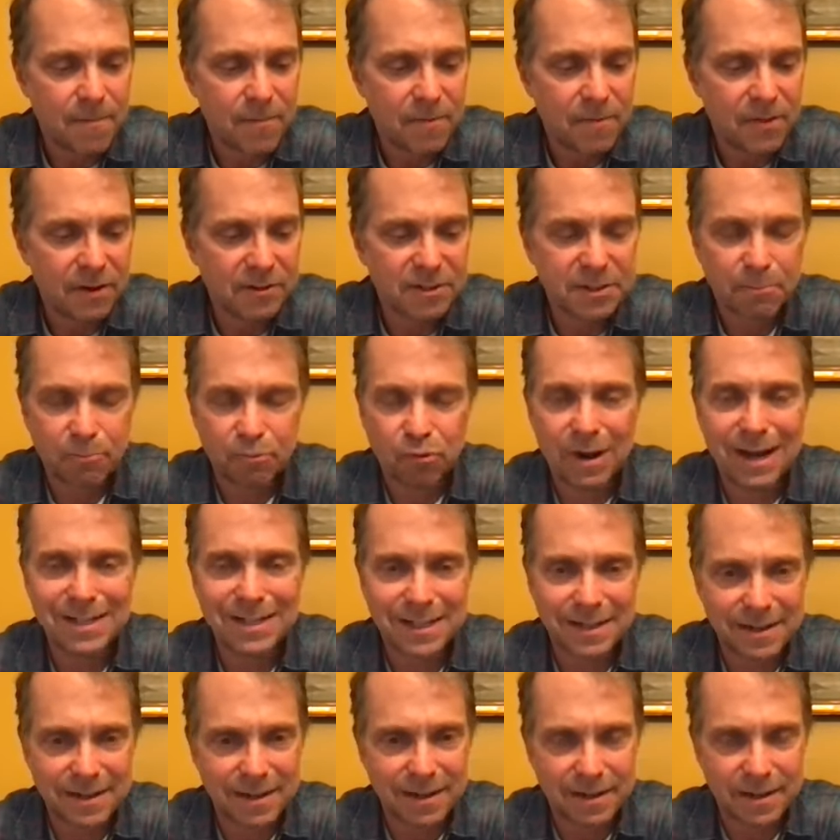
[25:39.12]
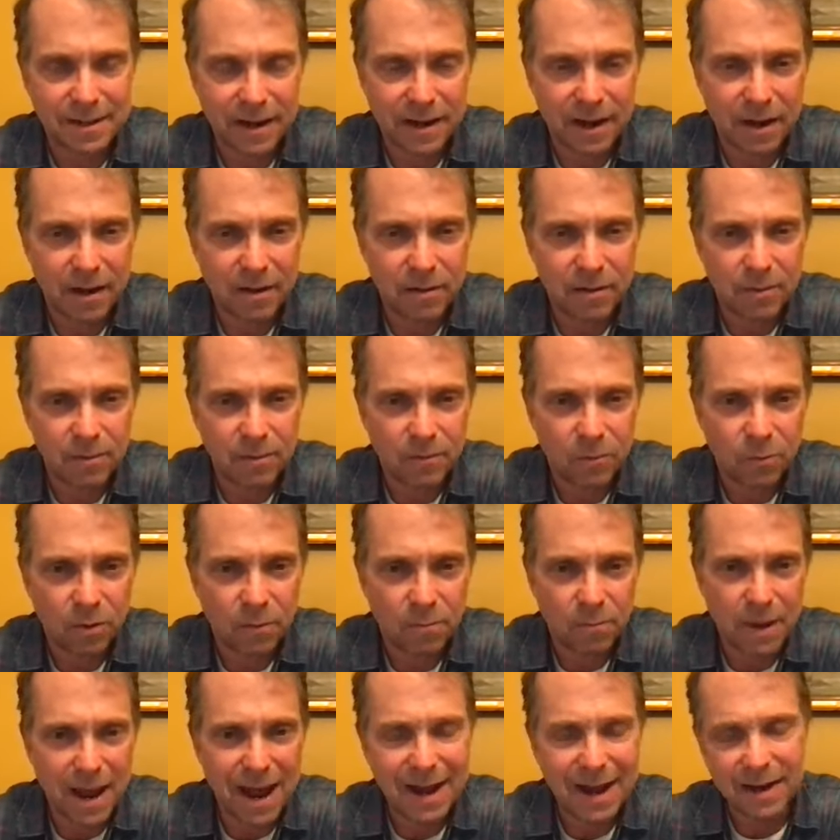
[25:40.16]
there's a precedent there
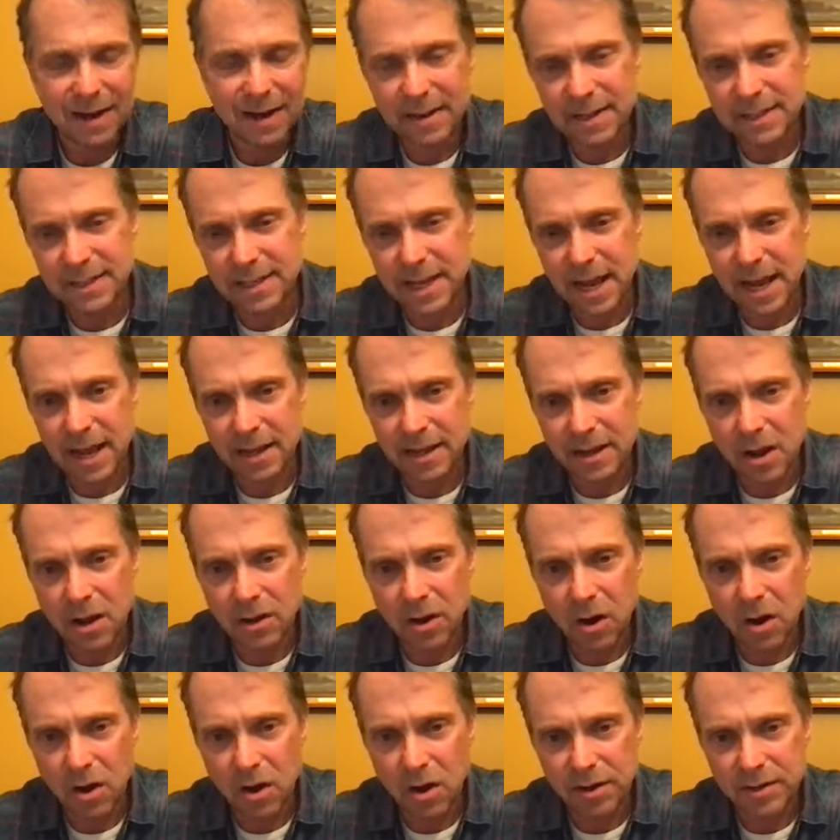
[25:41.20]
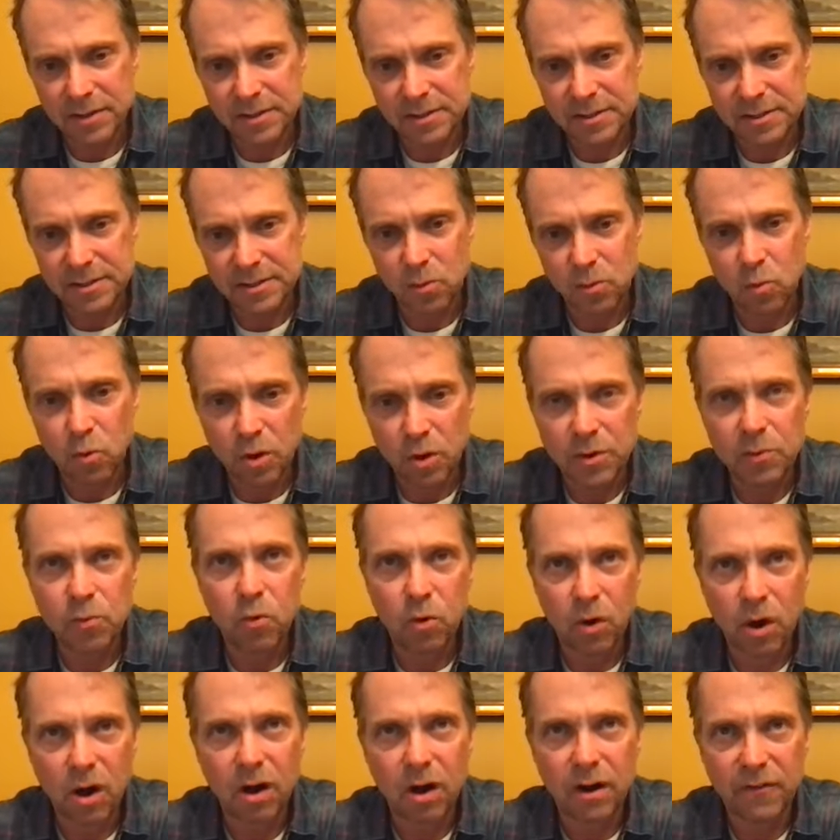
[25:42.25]
where back in the day, young artists would
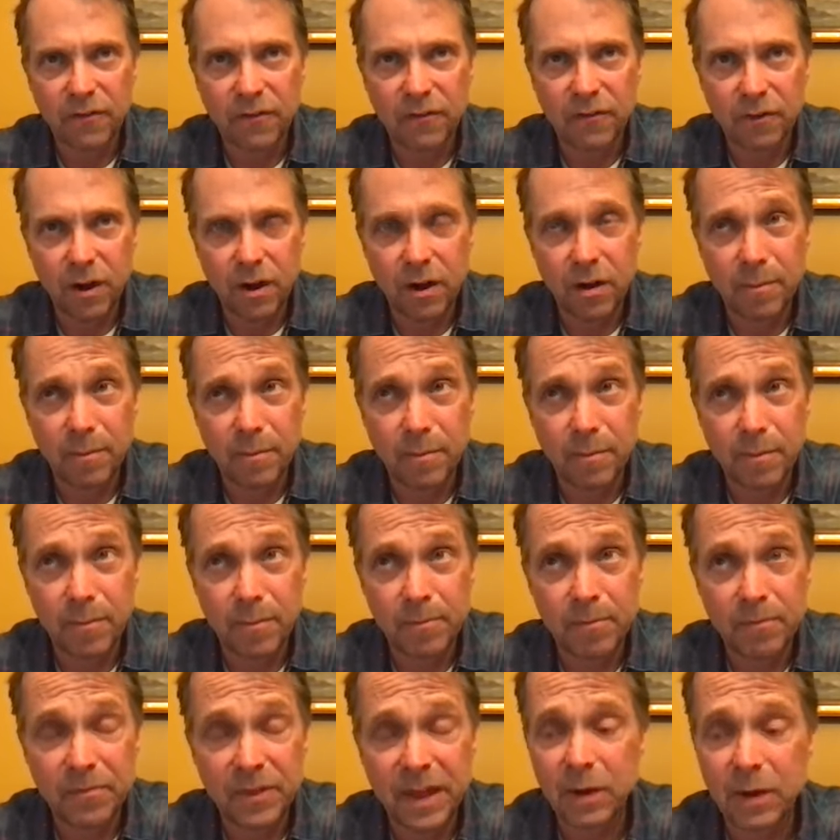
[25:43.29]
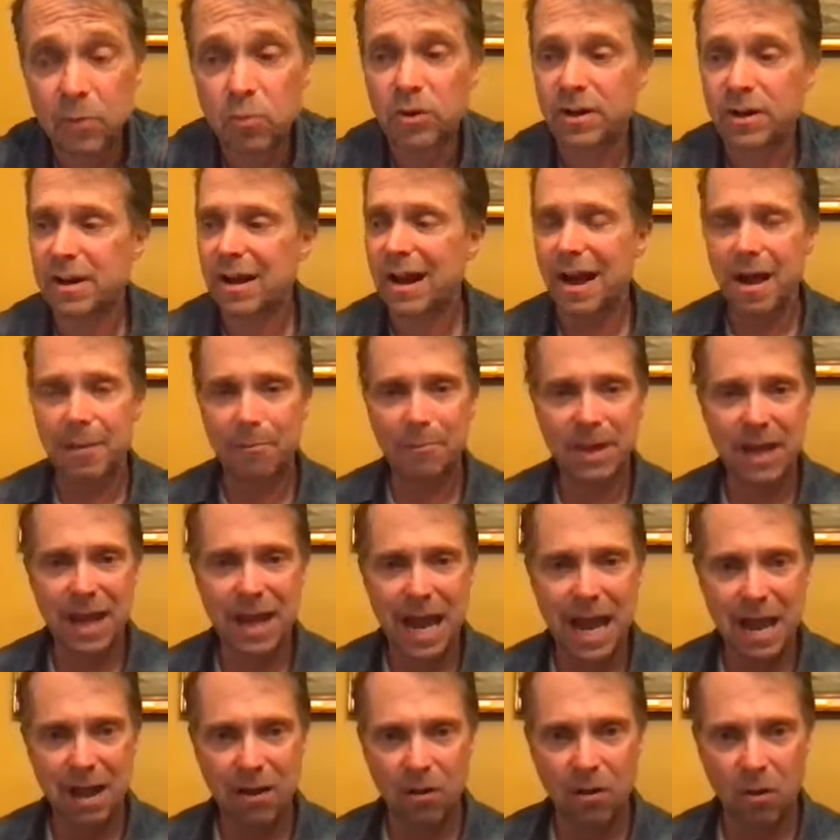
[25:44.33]
they would
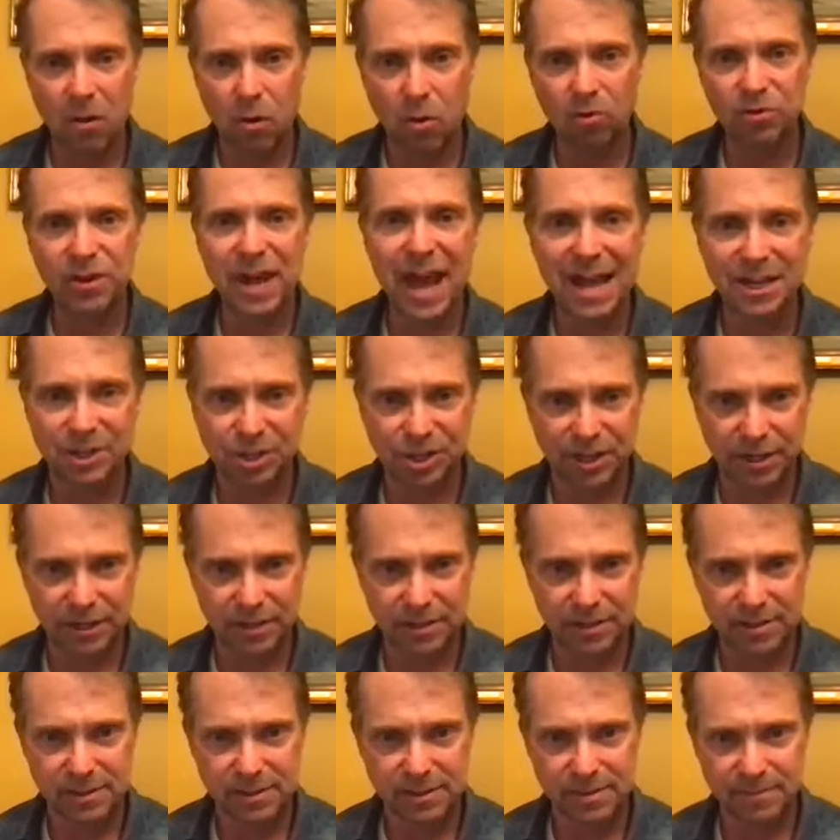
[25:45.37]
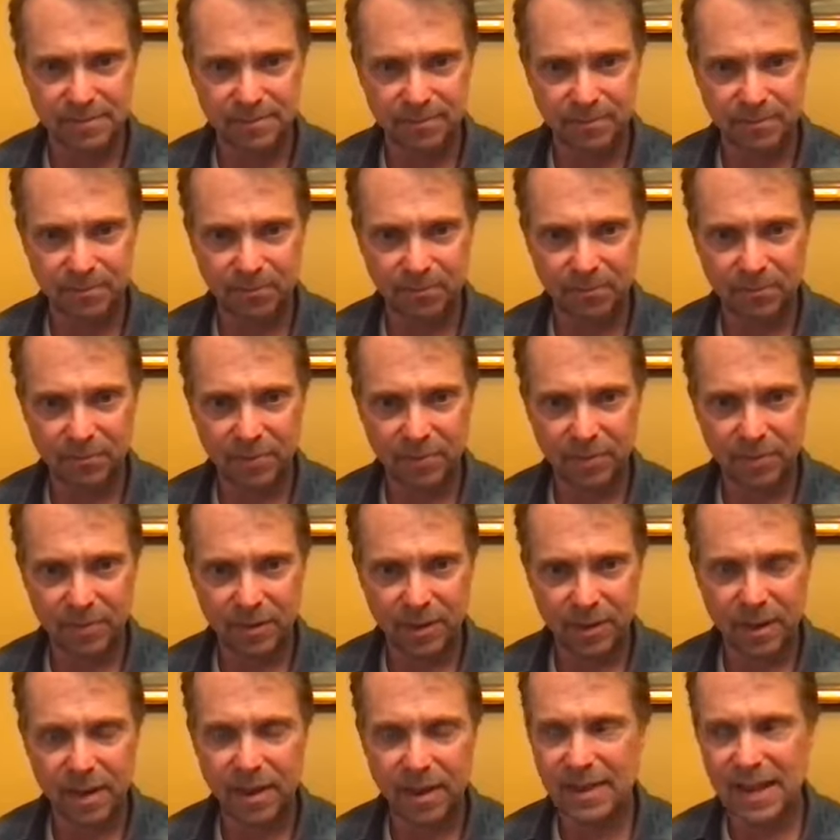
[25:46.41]
copy old etchings.
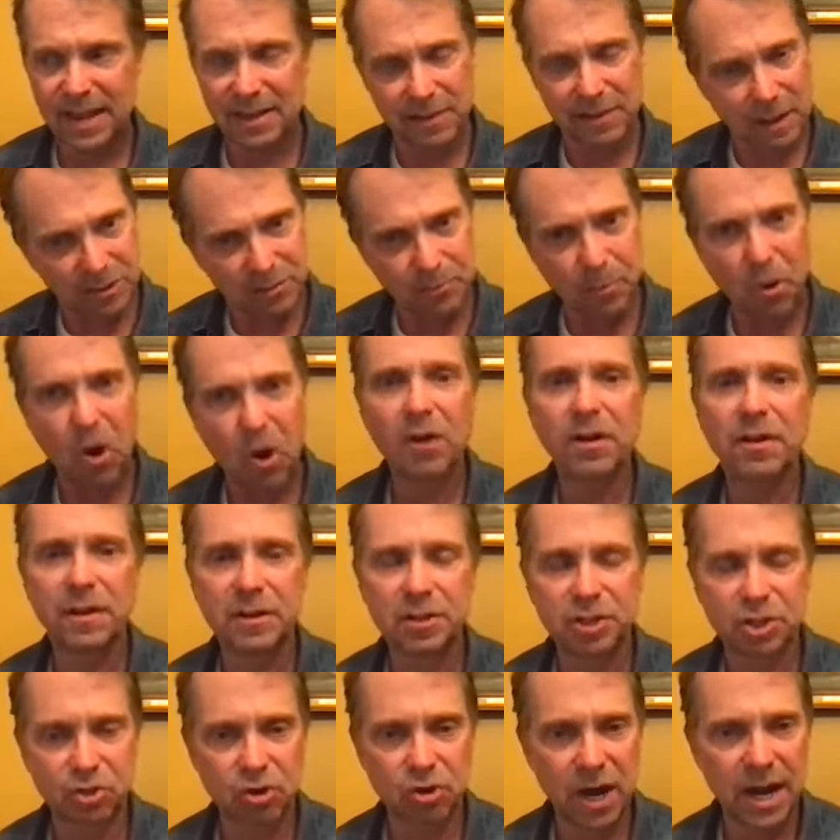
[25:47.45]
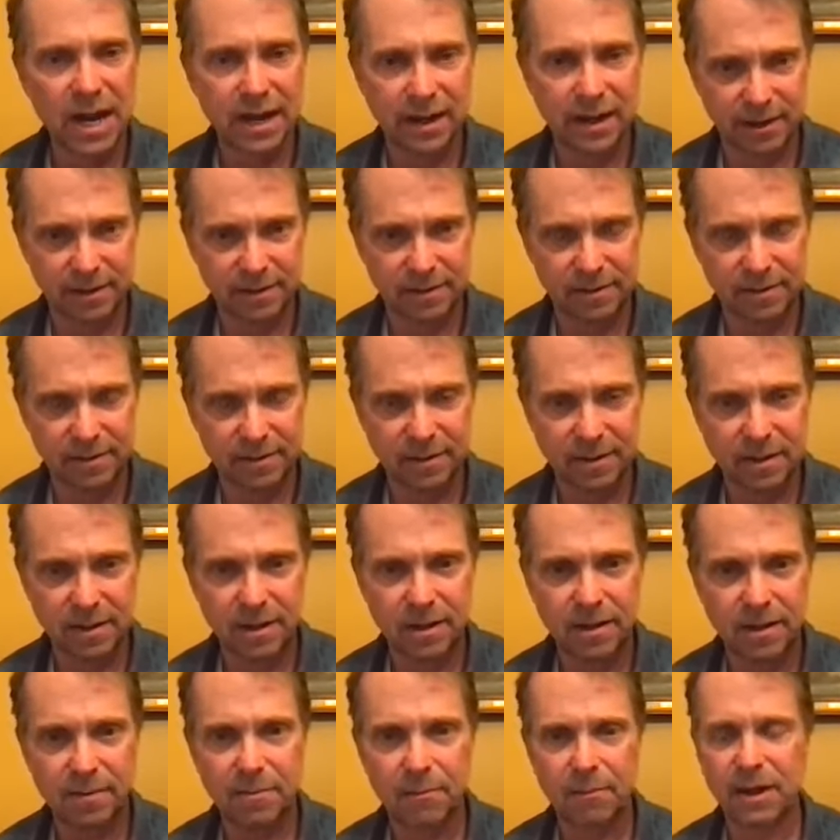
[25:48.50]
And that was part of their training.
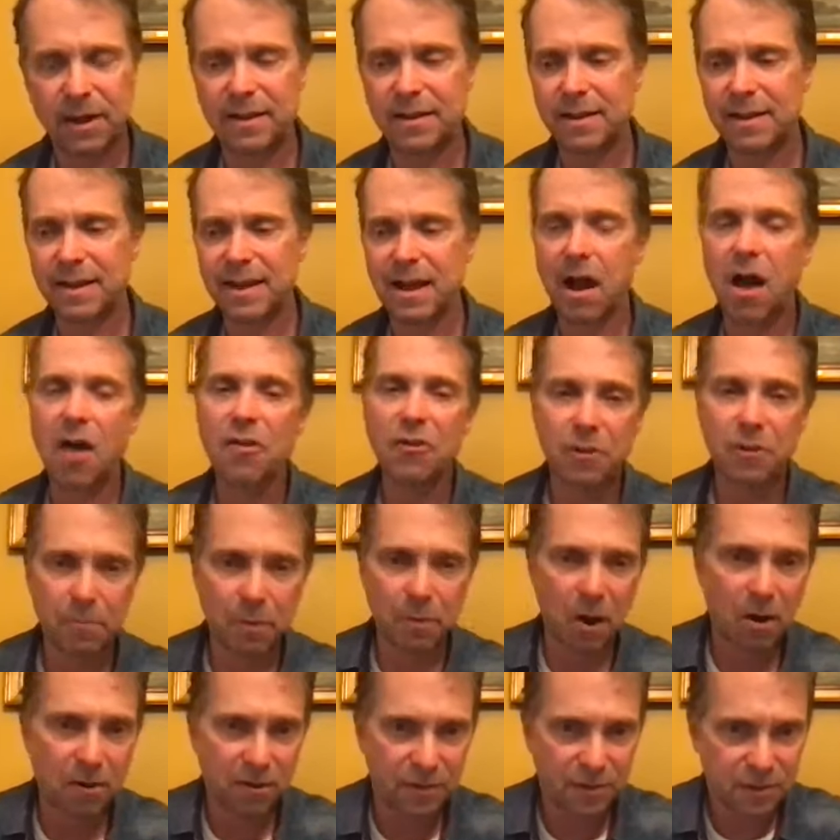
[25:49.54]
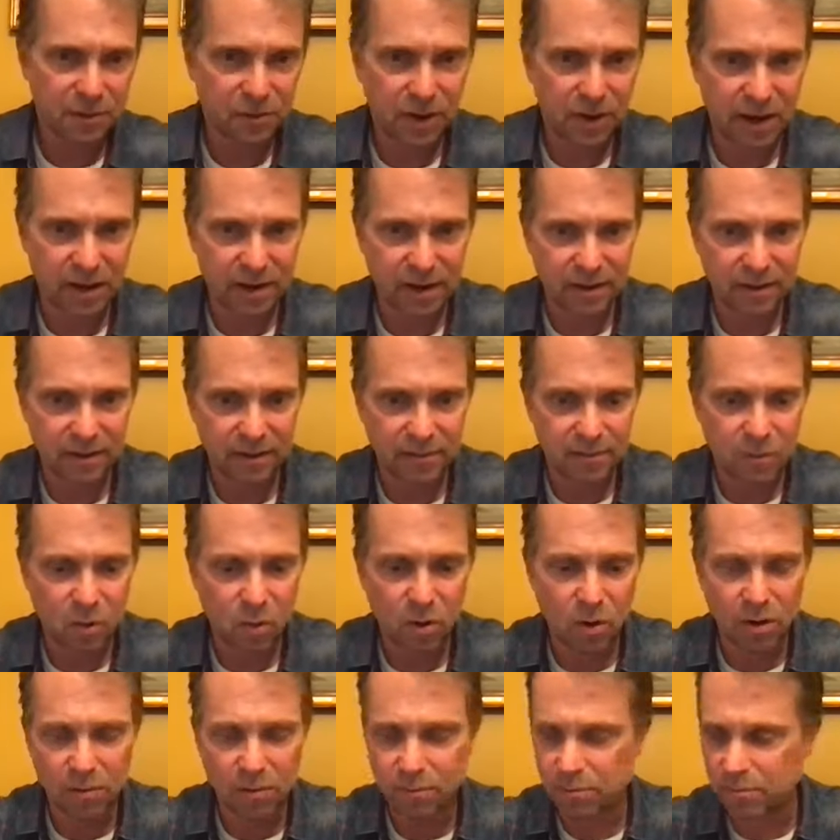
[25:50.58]
But the other part of the training, the
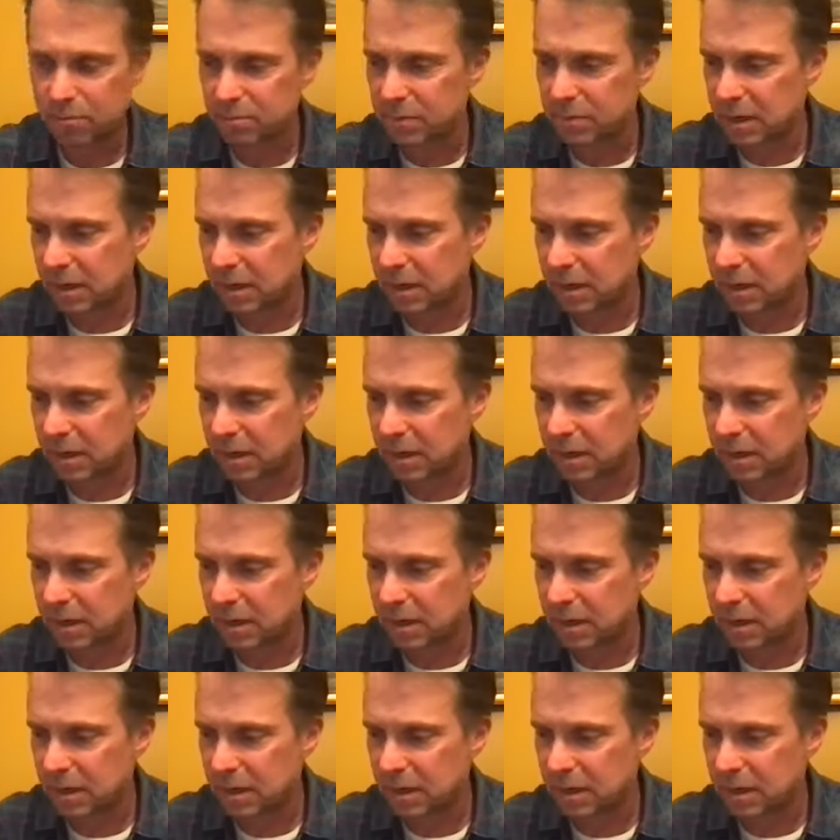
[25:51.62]
more